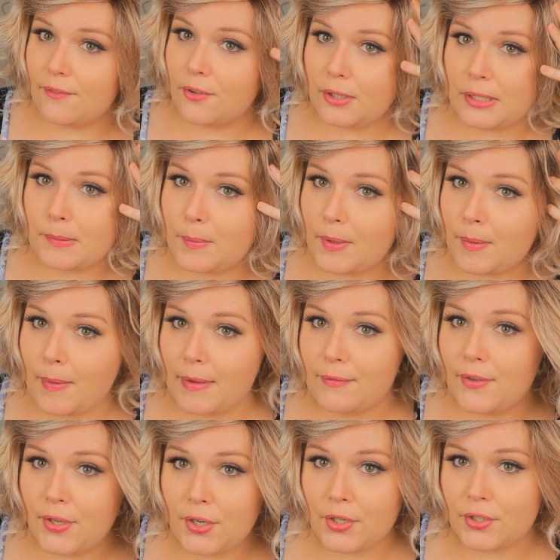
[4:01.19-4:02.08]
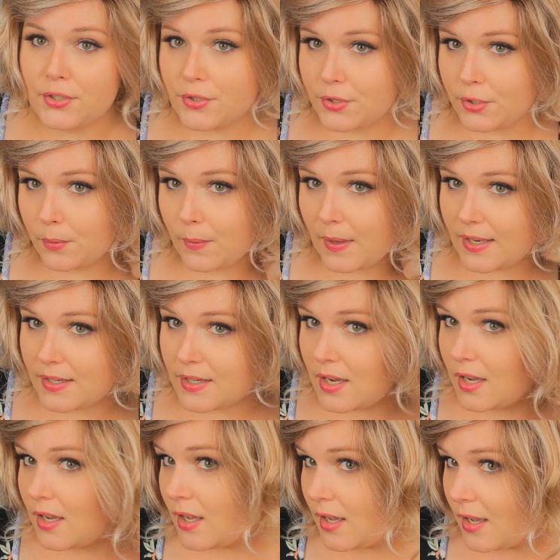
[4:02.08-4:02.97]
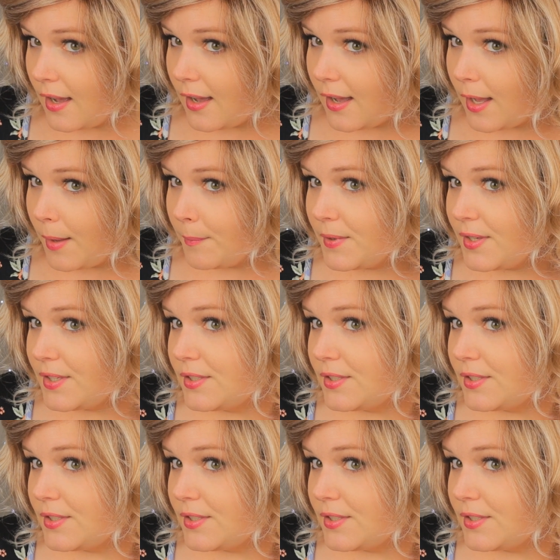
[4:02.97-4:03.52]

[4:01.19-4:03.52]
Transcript: I've only put my fingers through it. Um,